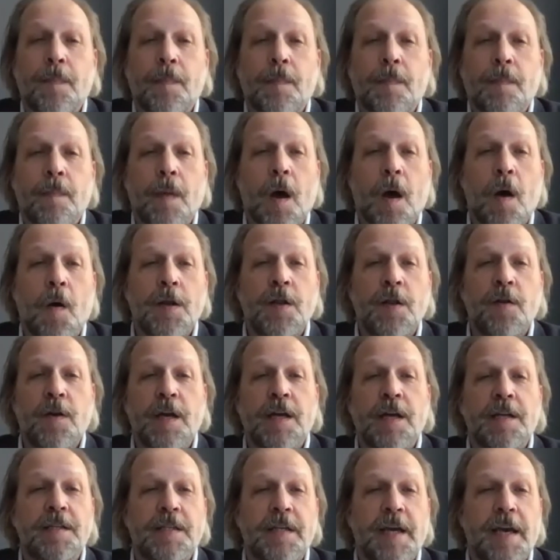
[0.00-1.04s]
like, oh, and you
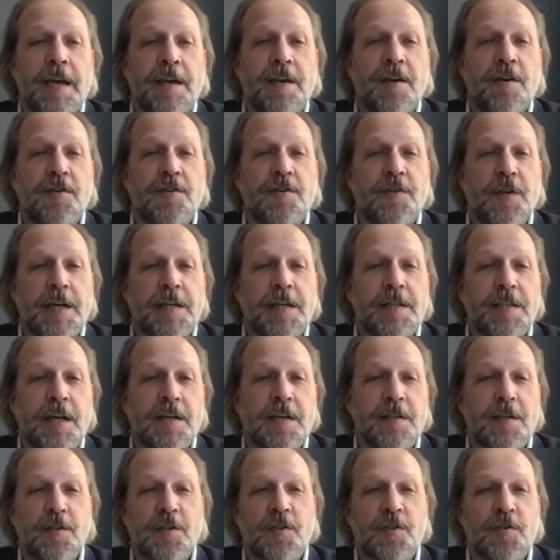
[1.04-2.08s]
can take your drinks
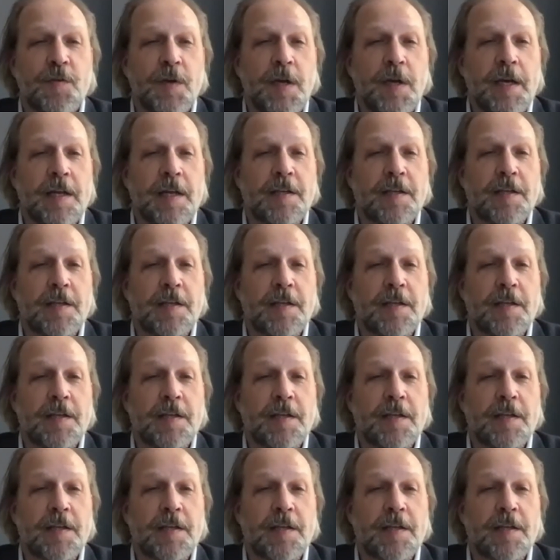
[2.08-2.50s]
on the street,